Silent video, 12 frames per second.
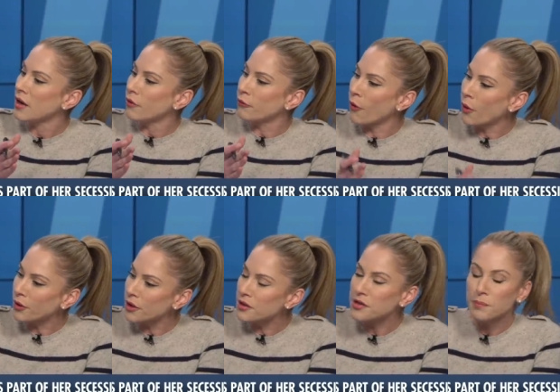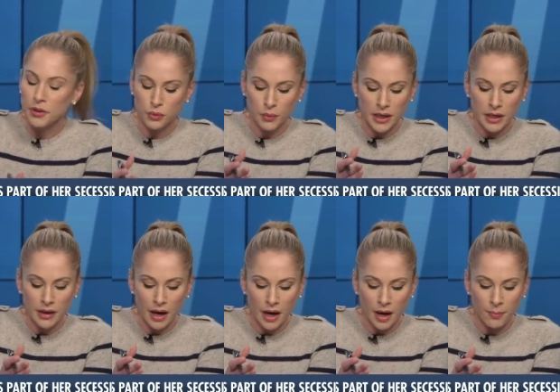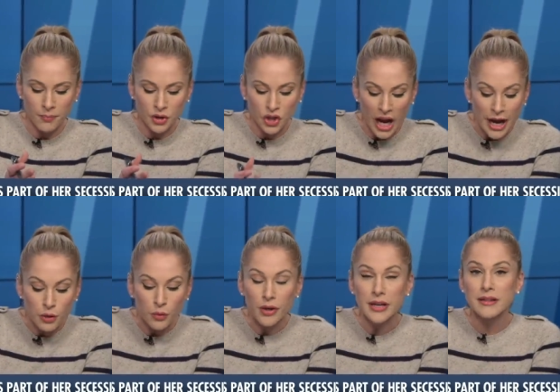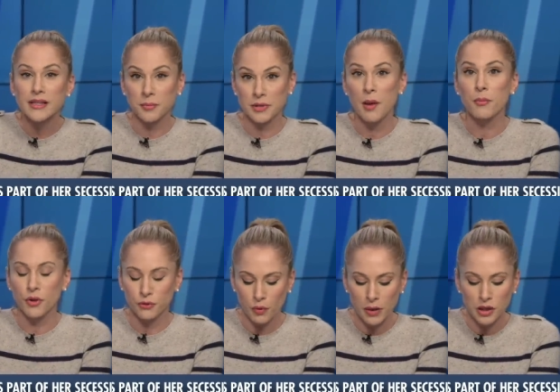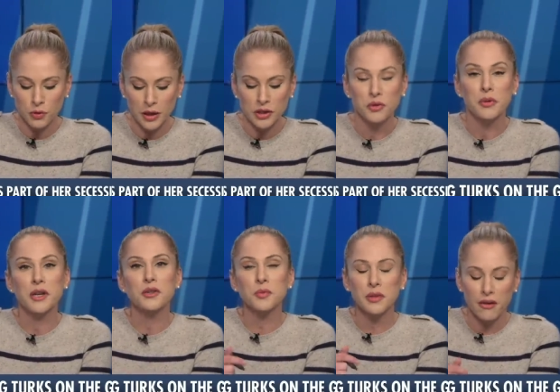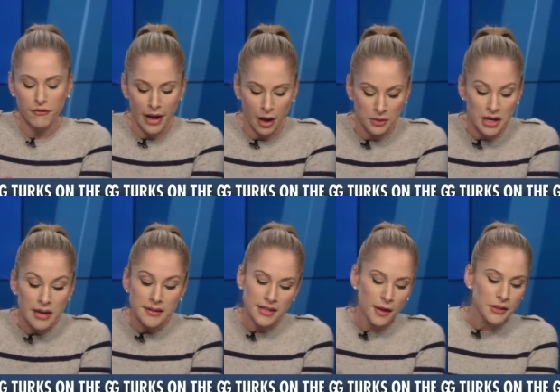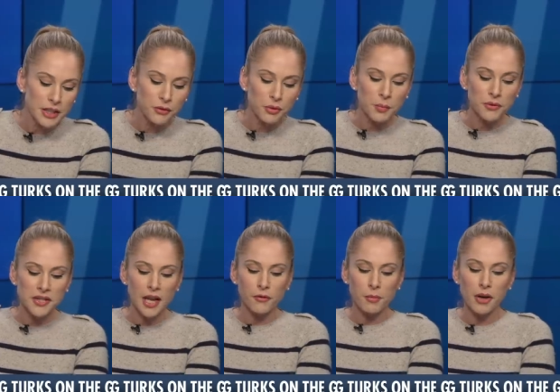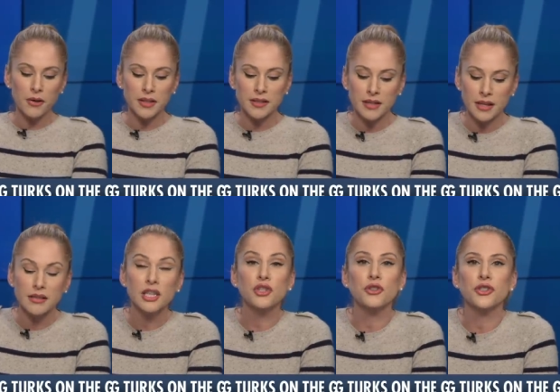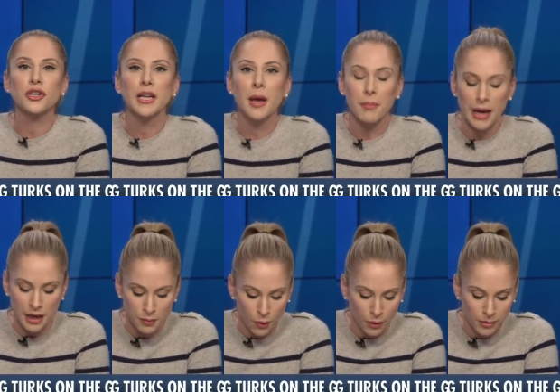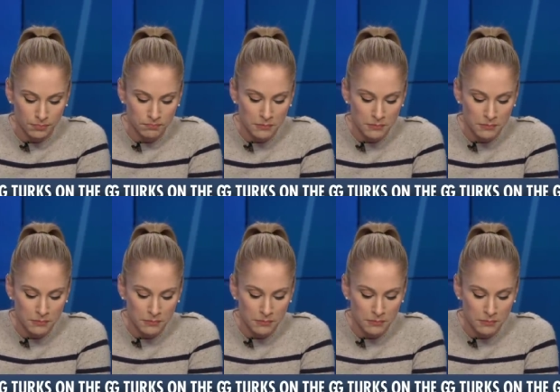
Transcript: voters between um, January and September of 2022, and here's what they found 73% of Americans think teachers should get paid more.